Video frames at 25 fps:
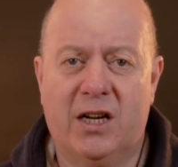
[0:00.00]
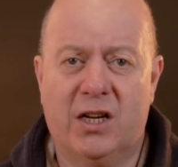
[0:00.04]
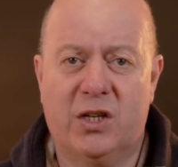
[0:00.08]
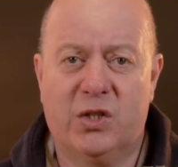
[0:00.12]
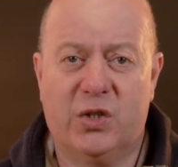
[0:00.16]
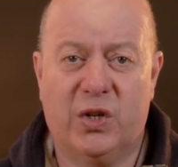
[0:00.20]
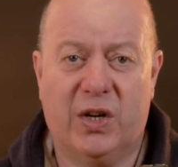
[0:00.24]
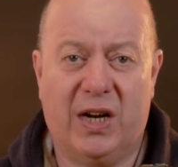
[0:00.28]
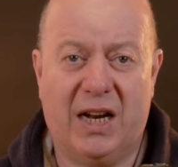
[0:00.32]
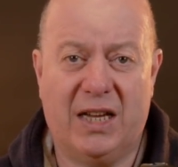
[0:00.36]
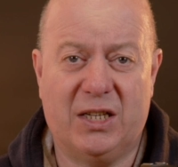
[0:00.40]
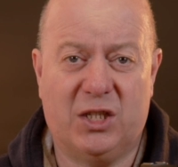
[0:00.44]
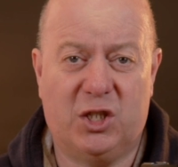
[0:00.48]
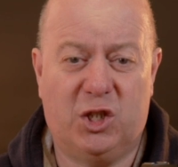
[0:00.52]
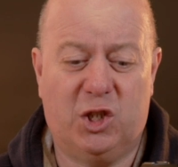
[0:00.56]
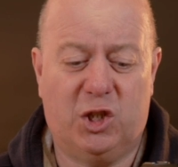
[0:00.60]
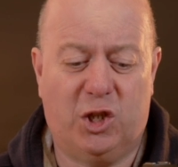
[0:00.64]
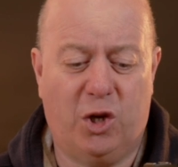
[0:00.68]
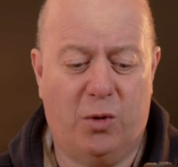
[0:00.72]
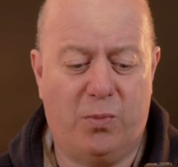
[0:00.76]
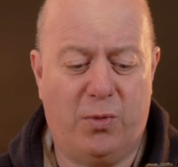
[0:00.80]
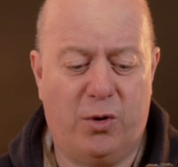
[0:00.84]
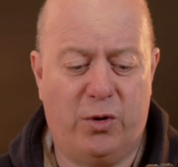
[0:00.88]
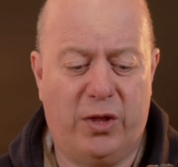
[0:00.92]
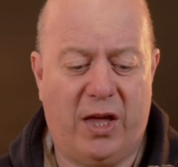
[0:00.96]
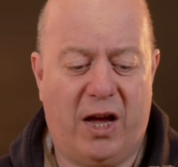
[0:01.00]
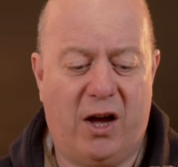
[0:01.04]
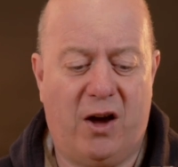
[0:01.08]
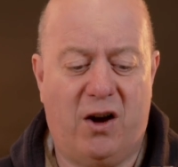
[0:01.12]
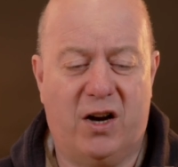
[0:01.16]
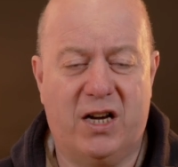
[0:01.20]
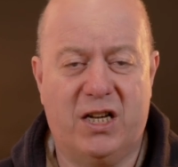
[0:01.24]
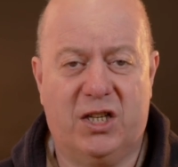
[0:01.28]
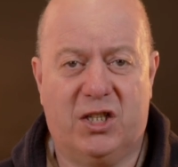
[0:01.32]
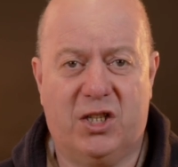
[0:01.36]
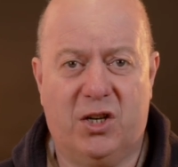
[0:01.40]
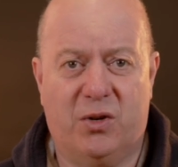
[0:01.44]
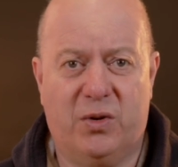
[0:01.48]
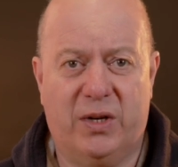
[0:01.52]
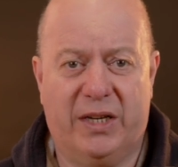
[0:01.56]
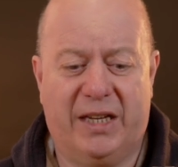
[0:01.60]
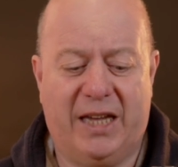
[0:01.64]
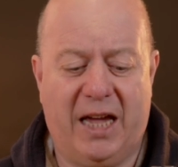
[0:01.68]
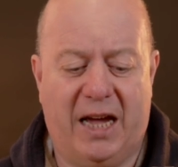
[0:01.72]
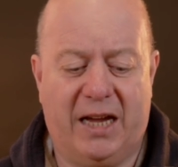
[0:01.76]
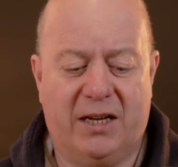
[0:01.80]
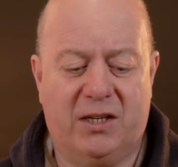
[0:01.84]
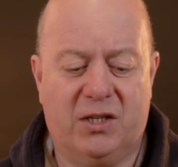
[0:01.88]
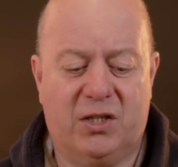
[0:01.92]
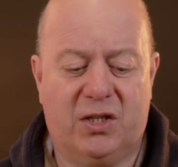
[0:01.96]
So let's double that ISO
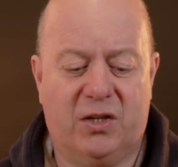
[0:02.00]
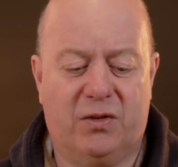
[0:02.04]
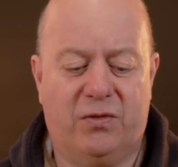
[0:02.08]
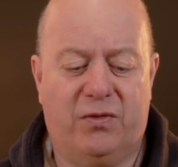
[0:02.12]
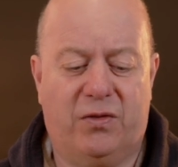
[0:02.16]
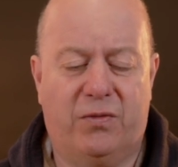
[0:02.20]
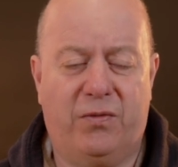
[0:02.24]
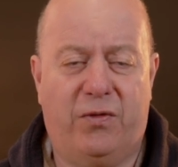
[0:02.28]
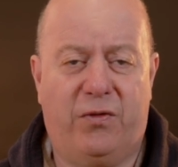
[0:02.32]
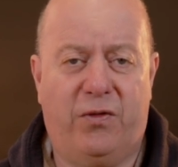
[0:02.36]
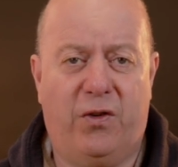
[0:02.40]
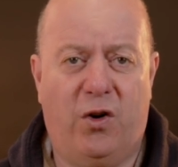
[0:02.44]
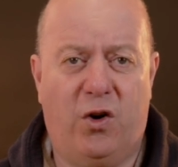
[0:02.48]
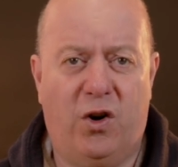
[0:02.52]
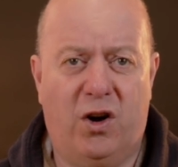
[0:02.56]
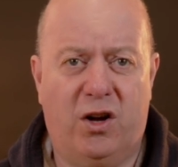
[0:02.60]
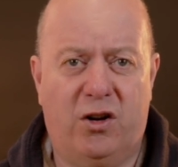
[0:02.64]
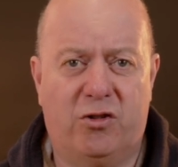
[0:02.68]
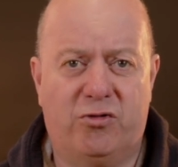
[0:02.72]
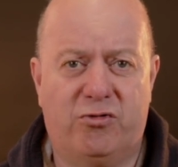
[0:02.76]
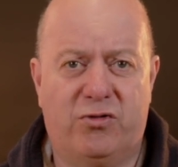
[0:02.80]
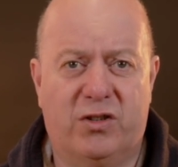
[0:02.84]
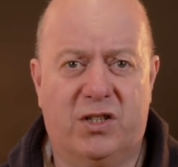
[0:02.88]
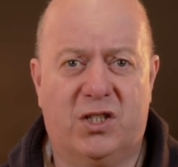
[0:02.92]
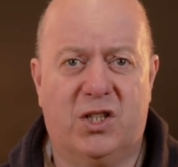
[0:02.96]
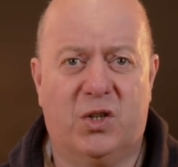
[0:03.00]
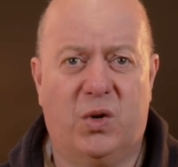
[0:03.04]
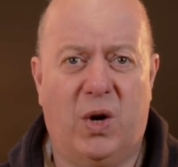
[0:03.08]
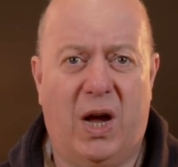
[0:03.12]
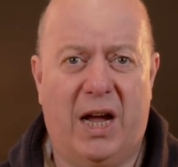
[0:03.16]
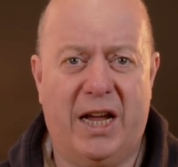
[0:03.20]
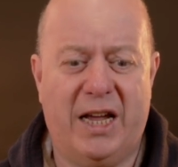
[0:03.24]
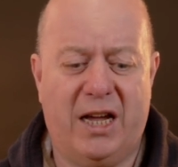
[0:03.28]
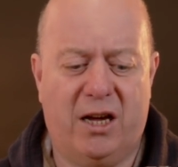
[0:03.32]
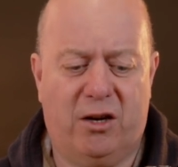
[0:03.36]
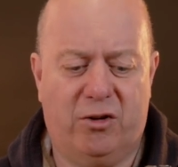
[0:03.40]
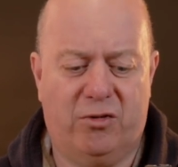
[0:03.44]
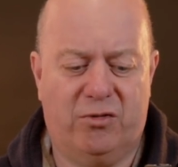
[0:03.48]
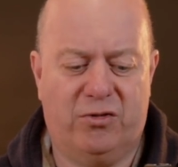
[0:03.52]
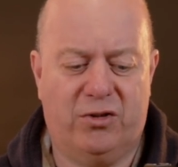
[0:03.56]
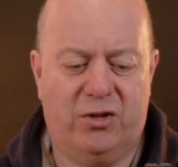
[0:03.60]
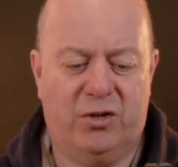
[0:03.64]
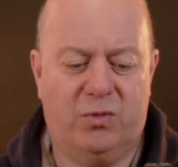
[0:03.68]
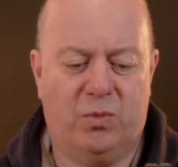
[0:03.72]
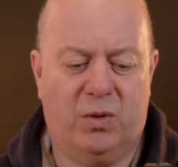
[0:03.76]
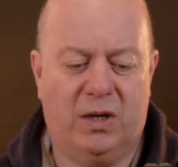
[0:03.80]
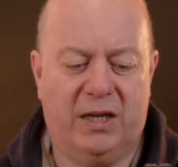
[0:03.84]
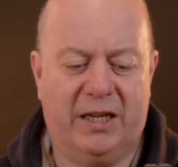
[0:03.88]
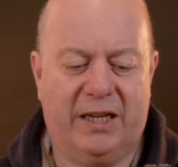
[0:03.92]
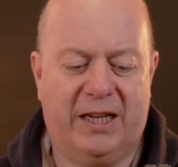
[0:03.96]
again. So from 400 to
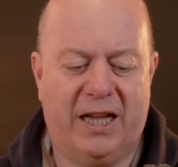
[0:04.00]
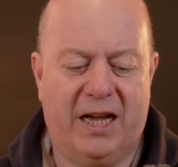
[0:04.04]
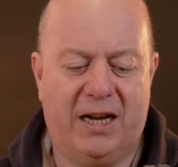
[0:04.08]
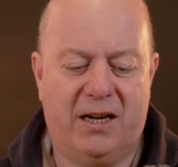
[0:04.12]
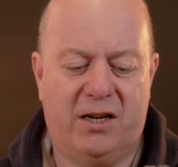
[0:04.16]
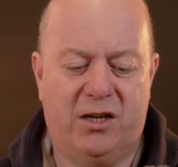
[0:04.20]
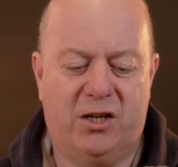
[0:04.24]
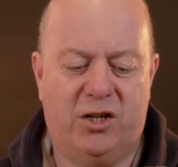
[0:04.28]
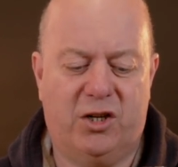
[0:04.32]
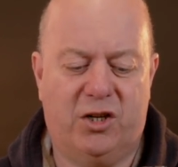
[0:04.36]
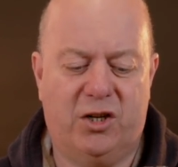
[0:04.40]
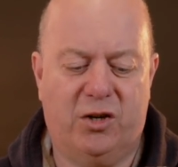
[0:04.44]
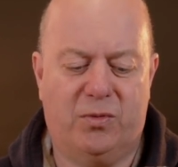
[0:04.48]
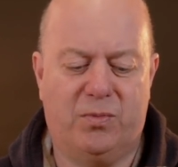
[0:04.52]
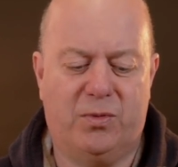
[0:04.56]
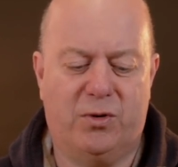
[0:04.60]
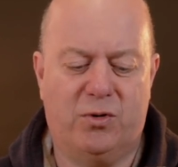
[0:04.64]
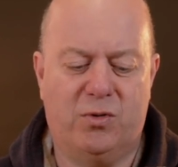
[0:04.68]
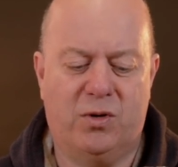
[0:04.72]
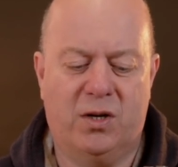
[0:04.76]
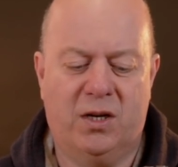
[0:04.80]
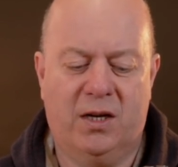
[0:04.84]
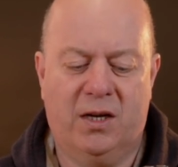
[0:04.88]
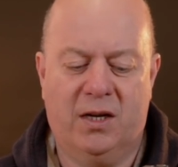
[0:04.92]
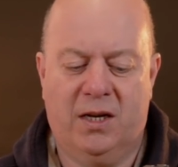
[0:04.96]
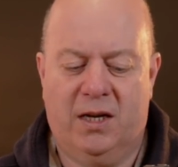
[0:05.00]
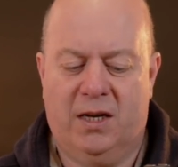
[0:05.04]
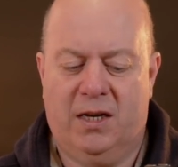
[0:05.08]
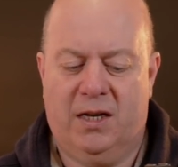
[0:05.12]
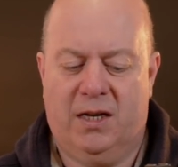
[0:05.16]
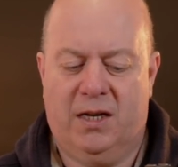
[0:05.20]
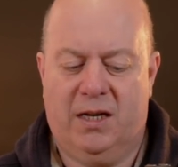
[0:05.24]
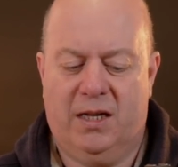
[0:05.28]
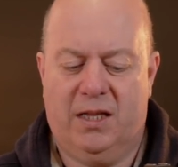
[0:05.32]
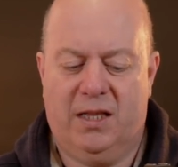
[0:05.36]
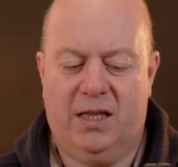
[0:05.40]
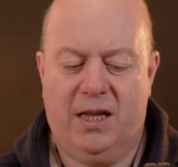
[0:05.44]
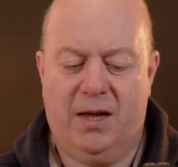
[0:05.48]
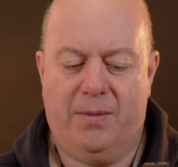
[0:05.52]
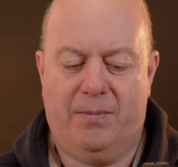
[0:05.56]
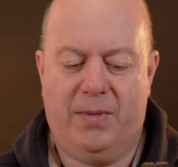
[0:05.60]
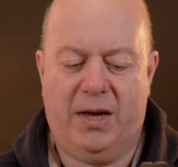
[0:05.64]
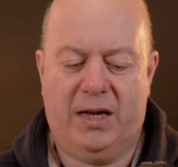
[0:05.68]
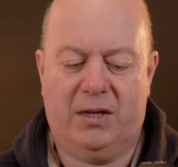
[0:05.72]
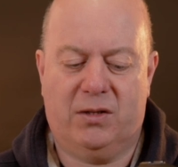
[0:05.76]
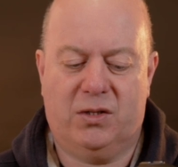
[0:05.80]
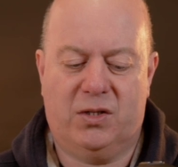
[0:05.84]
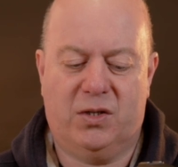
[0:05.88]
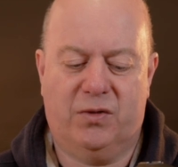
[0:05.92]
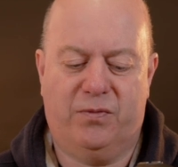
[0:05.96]
800, we'll again double the
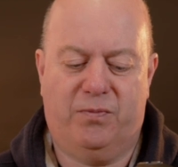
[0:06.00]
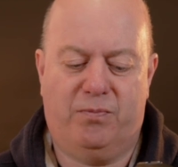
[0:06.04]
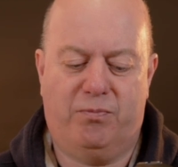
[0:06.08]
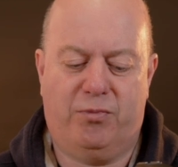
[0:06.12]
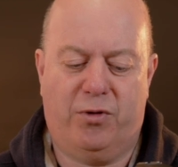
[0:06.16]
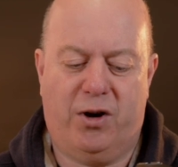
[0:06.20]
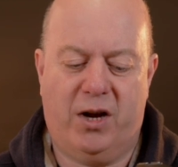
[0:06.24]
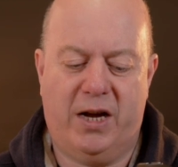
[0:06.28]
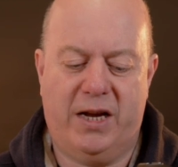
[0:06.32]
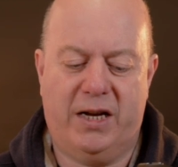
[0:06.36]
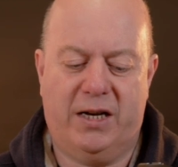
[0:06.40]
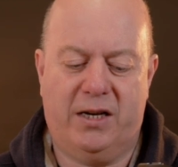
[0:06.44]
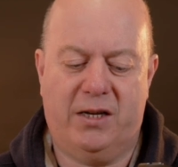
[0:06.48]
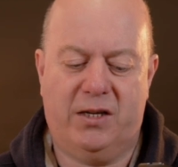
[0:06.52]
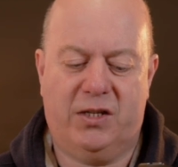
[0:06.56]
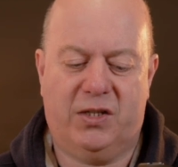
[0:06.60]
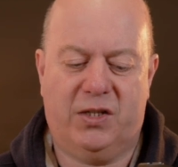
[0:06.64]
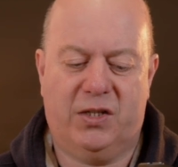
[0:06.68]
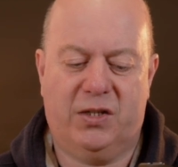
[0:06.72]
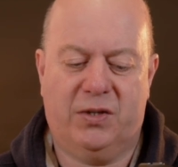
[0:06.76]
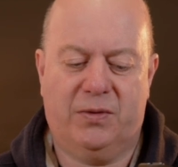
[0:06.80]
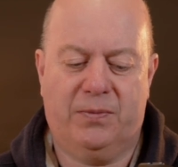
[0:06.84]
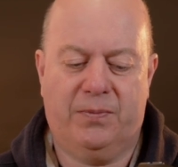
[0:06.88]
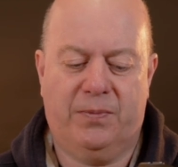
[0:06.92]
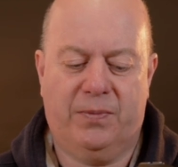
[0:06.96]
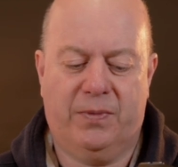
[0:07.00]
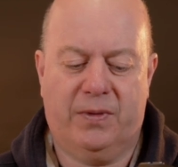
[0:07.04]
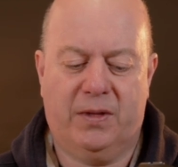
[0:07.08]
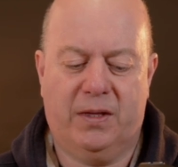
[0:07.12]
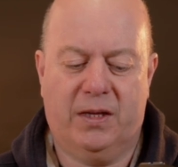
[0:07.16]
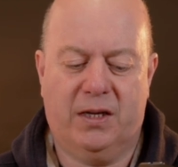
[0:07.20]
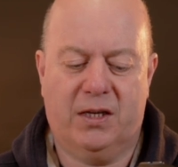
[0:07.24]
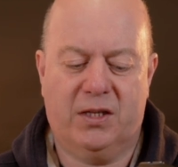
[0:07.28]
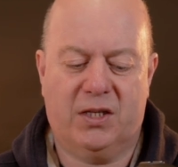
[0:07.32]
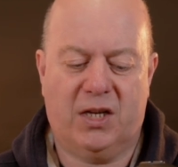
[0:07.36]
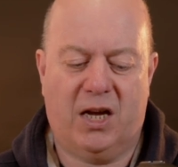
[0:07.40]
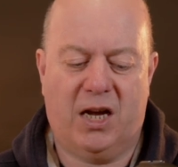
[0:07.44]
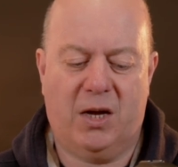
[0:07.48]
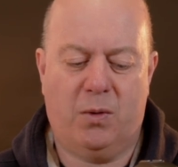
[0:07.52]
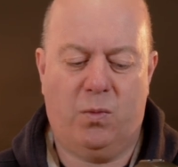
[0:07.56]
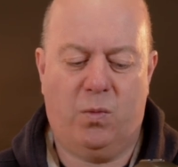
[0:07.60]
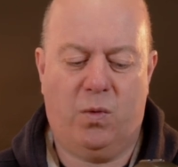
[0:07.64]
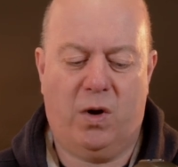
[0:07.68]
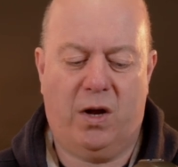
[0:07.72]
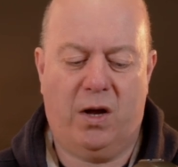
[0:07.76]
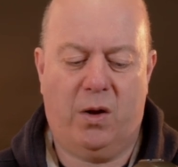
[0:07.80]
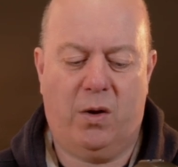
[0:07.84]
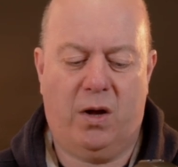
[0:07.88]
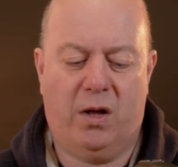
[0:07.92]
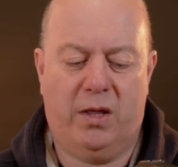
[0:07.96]
amount of brightness. There's
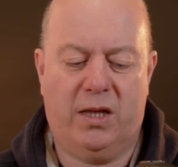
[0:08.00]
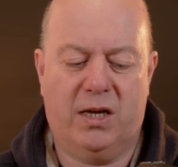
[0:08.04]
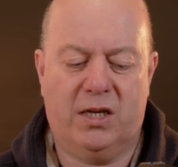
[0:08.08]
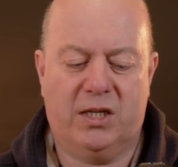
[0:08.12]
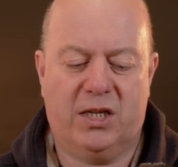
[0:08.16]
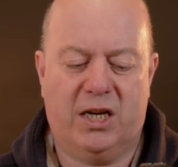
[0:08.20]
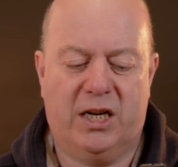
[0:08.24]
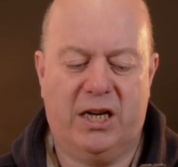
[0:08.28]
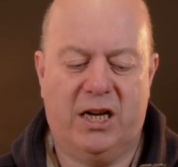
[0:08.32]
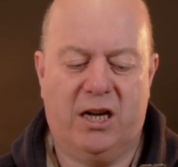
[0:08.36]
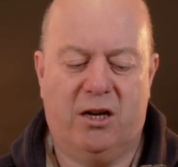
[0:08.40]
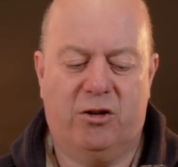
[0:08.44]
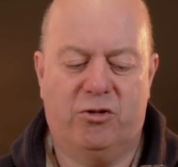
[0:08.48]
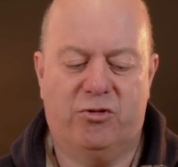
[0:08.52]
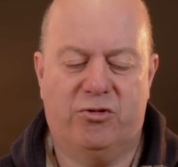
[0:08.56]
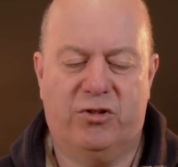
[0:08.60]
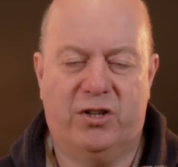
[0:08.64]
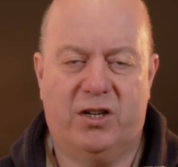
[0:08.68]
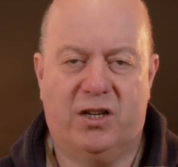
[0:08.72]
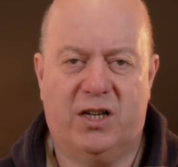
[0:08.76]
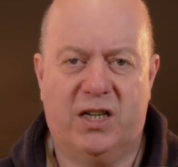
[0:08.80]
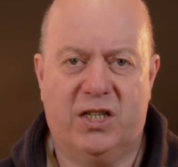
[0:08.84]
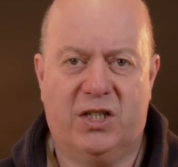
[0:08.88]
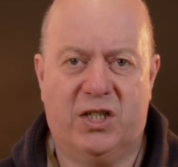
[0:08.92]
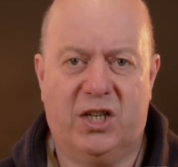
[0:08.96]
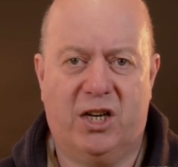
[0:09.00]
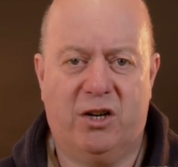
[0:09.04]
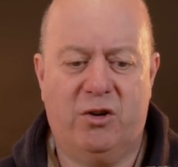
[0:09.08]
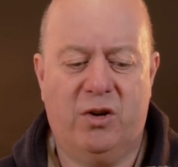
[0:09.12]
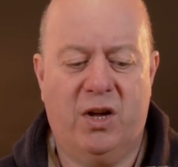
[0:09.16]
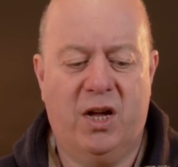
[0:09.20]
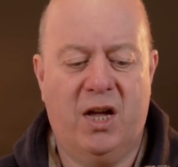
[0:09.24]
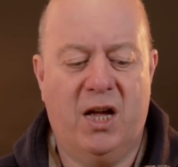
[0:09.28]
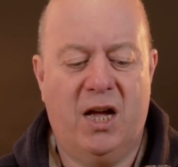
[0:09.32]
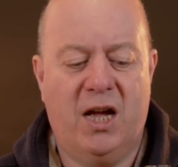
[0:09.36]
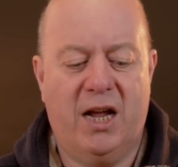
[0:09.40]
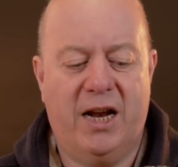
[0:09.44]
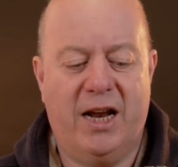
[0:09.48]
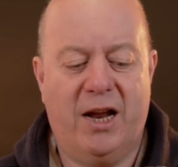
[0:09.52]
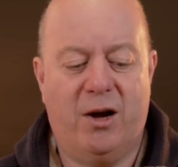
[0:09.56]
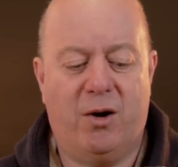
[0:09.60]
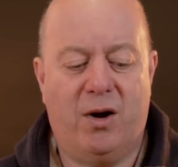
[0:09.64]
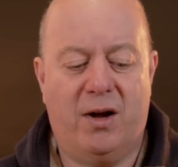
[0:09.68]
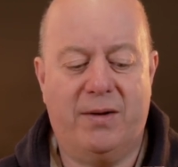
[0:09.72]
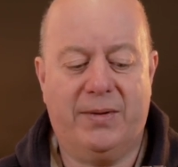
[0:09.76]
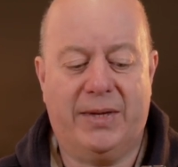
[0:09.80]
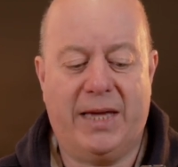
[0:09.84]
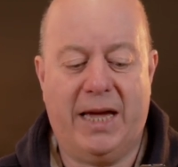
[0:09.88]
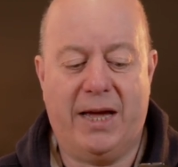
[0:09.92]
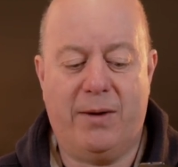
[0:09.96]
800 ISO. Now
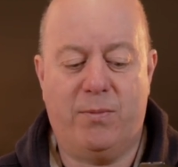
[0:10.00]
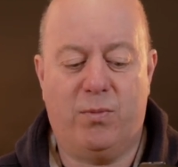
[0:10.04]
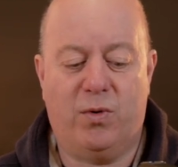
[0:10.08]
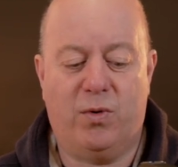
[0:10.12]
I'm getting